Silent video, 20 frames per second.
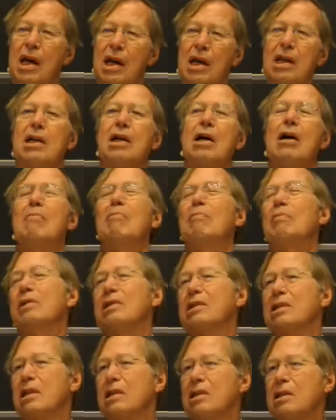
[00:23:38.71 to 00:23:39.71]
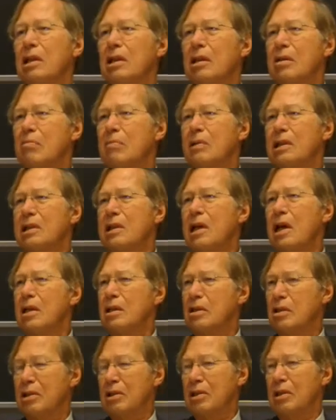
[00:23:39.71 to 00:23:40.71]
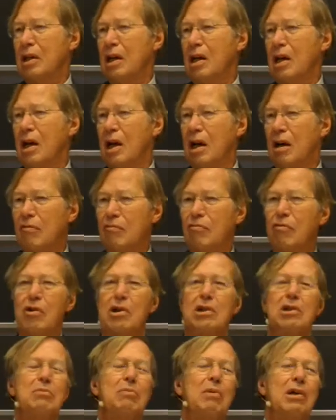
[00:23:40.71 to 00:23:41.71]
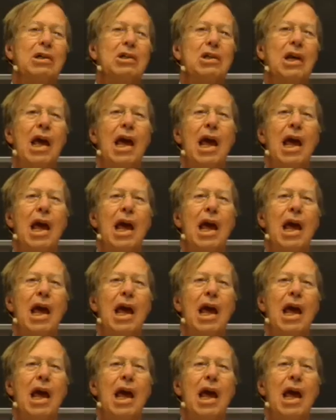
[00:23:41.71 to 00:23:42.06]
encompasses a limitation of free speech.